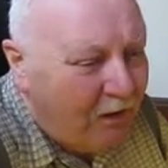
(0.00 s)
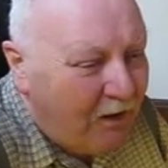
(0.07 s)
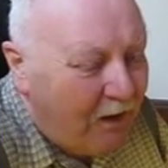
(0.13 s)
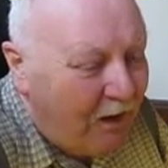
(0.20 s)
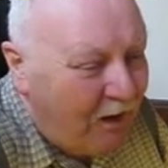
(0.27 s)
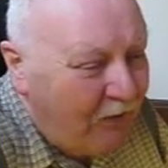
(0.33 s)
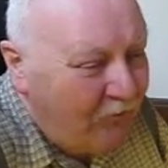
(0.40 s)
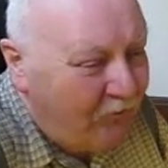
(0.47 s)

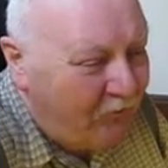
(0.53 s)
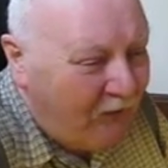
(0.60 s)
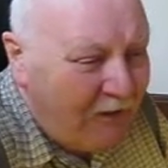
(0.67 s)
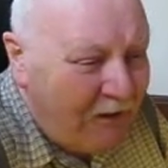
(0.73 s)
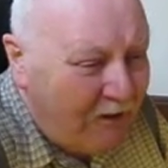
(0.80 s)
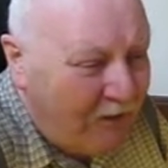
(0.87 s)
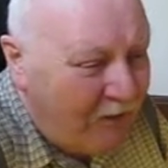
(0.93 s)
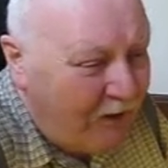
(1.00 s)
And
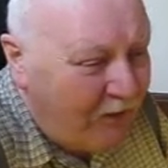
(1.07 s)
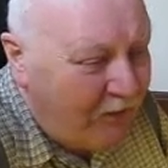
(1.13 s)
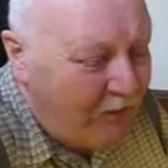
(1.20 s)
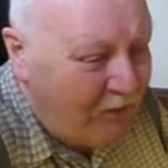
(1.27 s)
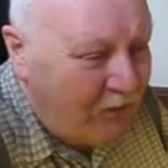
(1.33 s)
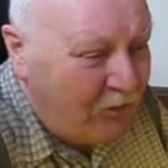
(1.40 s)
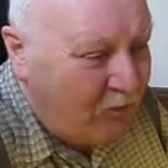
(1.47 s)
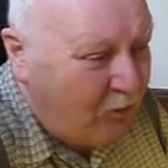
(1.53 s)
frankly, I
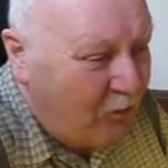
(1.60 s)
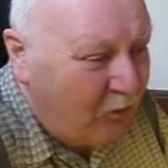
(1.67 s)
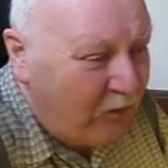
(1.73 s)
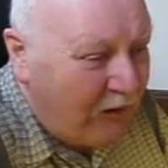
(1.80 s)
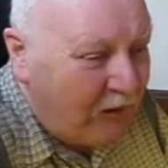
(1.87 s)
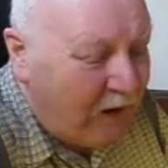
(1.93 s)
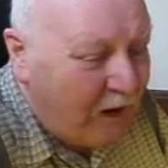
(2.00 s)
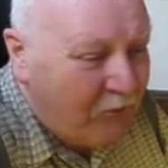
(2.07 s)
think the
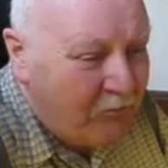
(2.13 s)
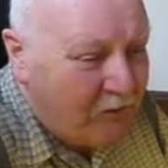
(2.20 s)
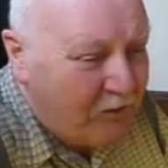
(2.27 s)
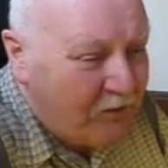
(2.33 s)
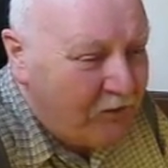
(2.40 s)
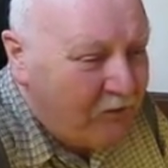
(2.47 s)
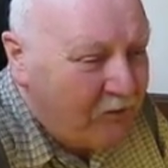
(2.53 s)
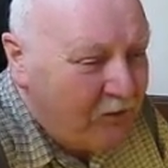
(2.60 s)
Tory
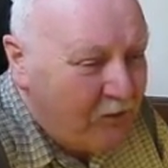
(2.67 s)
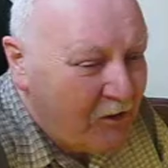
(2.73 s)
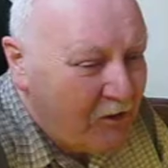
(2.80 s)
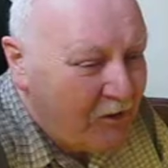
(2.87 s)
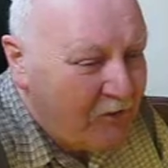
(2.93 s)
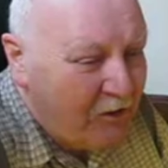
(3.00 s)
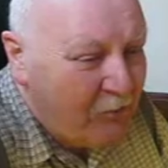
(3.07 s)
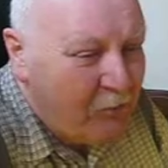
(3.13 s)
cabinet is
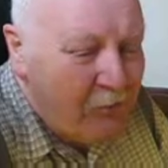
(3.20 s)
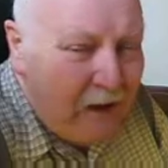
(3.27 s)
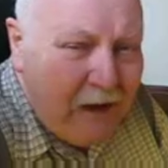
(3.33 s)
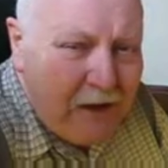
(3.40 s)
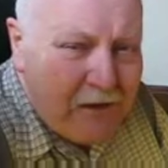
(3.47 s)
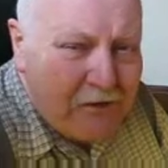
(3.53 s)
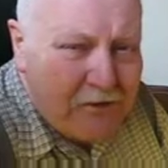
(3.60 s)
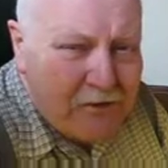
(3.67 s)
a
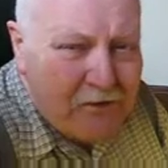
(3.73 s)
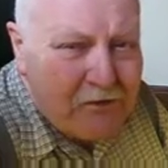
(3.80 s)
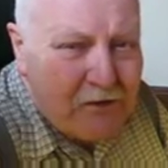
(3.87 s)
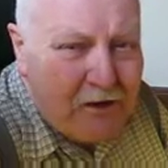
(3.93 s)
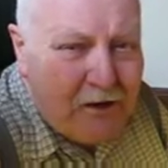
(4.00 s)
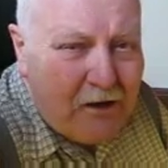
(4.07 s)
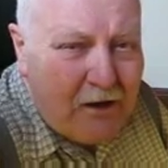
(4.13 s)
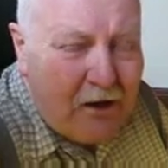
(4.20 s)
mess.
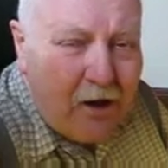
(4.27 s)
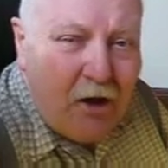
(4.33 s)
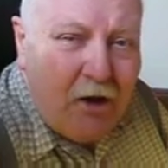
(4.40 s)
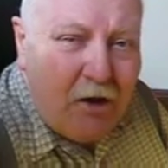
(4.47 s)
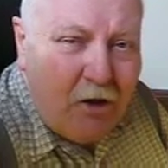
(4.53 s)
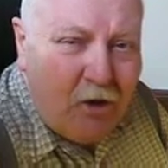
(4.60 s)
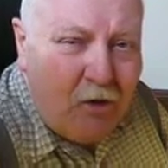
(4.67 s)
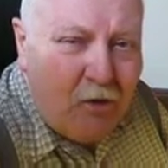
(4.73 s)

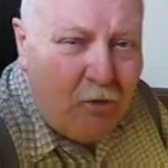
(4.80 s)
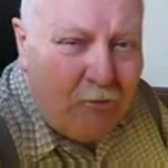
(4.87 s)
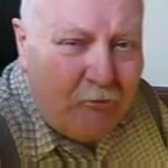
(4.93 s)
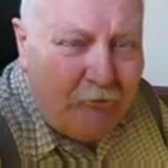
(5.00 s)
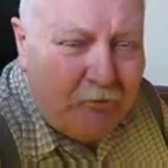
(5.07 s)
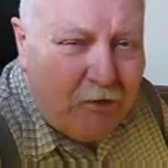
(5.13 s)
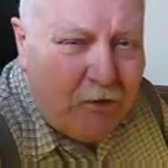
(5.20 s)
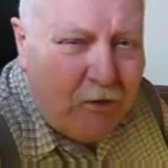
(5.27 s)
You know,
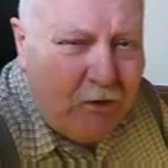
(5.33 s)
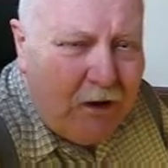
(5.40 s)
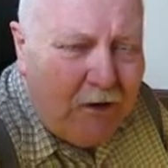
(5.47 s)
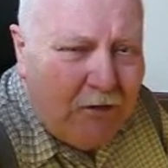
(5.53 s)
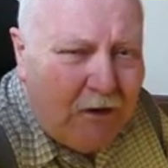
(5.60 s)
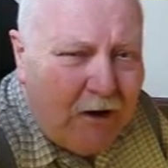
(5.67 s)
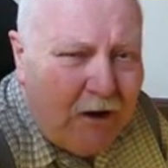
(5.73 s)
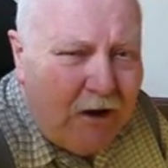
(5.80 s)
we had
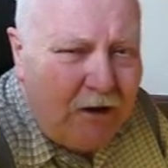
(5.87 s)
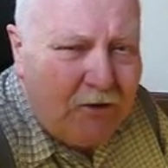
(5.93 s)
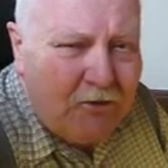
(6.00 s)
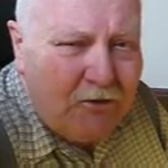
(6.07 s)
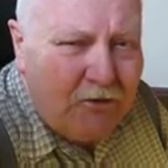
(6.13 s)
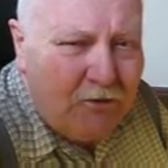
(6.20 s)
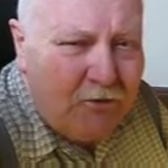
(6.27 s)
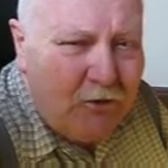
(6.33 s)
the
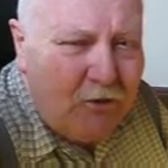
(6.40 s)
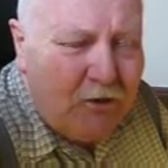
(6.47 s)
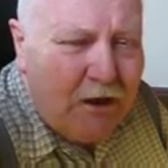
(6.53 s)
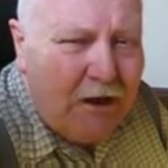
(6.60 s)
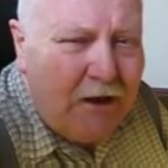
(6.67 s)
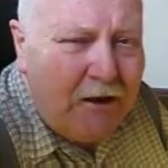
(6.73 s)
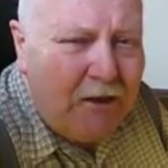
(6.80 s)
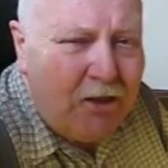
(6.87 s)
largest vote
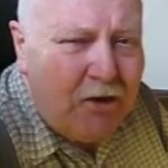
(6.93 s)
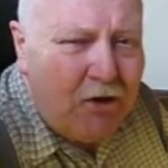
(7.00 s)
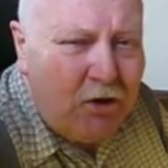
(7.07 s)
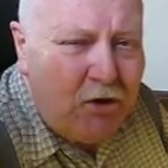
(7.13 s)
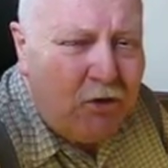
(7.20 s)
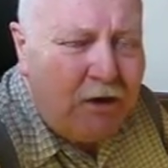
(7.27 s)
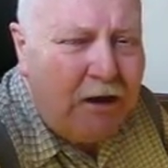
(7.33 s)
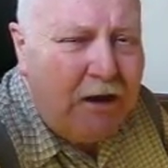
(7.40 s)
in the
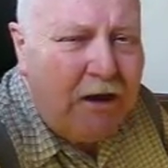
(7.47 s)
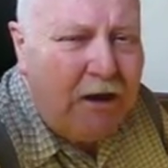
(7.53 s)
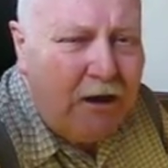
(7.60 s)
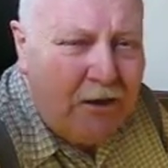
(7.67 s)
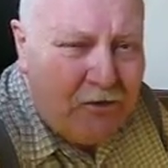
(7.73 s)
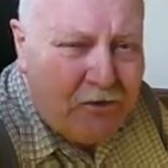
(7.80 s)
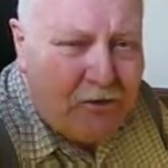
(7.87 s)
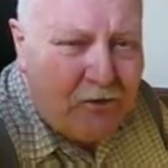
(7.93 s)
UK
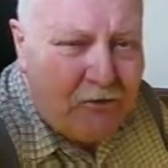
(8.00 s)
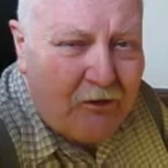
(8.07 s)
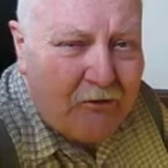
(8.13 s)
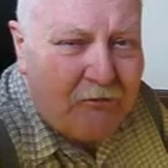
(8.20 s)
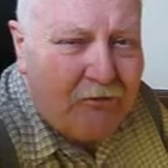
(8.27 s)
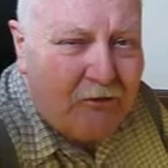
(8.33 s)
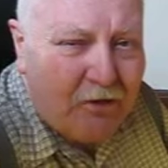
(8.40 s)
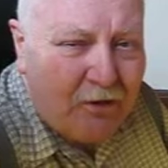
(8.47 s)
history
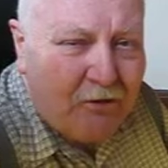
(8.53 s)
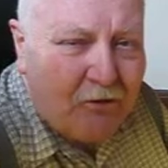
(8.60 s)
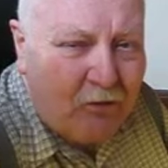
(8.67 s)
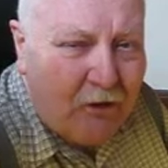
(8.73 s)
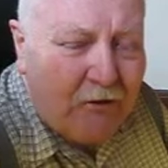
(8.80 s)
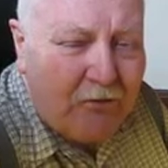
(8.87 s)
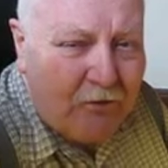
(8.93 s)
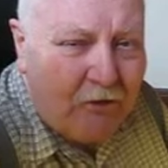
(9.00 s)
for this
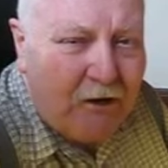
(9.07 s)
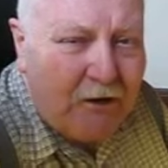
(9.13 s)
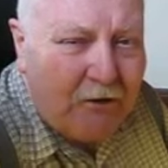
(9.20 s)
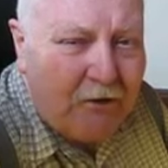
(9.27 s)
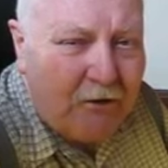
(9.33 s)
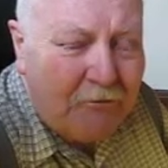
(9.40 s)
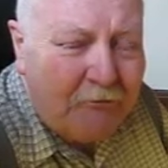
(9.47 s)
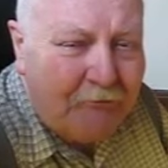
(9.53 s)

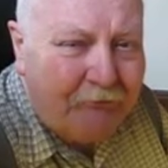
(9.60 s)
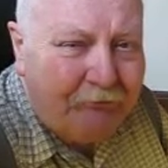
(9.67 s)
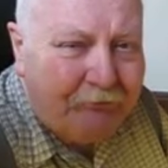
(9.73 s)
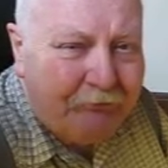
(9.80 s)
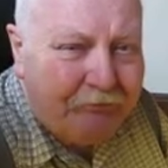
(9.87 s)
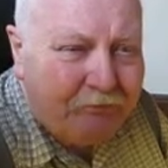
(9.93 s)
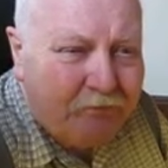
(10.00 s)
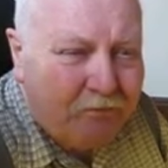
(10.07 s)
referendum,
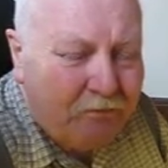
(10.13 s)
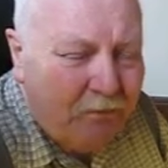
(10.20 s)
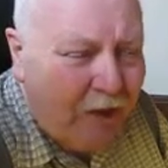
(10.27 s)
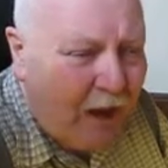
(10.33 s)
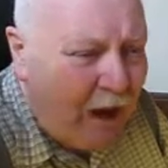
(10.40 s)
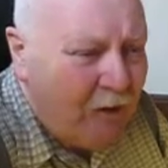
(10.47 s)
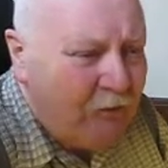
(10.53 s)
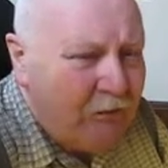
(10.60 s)

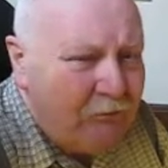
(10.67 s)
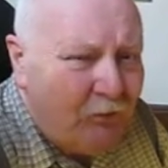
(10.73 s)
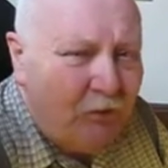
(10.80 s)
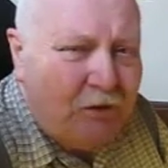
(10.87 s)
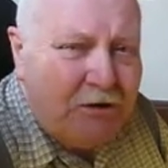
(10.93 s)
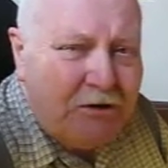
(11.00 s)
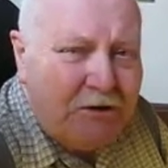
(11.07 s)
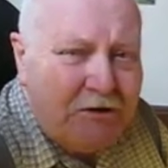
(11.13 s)
and we
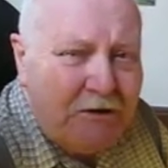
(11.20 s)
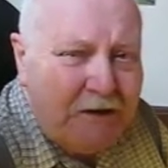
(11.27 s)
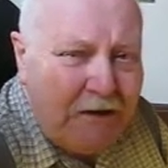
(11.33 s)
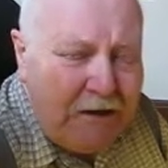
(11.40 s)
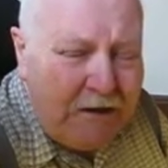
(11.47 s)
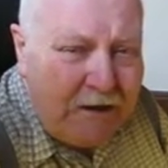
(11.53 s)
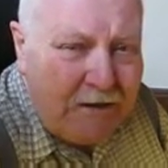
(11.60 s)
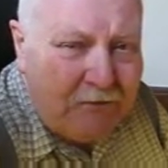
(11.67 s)
voted to
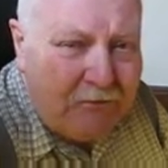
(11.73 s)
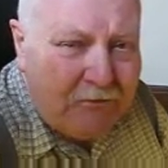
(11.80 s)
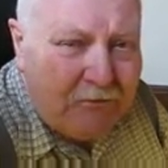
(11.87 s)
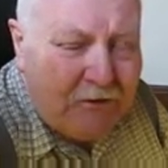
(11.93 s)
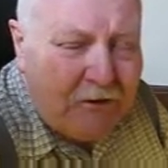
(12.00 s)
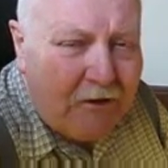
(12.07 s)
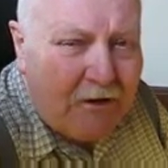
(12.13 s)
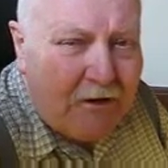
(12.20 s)
leave.
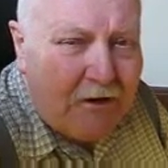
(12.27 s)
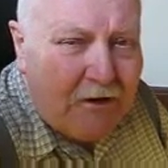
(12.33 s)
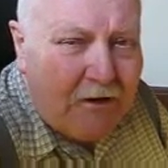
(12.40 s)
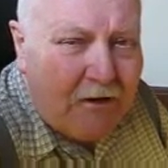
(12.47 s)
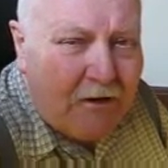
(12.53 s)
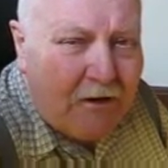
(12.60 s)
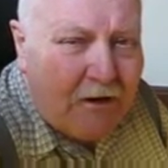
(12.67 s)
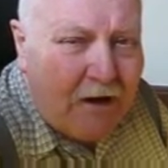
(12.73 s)

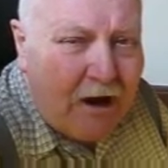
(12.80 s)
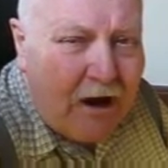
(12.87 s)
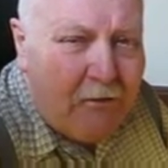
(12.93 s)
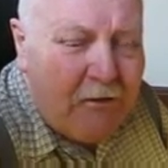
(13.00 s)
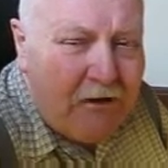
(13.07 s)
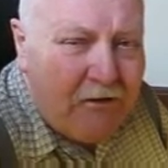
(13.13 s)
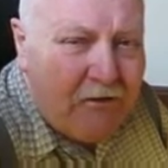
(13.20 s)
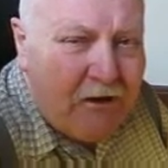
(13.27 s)
I mean, is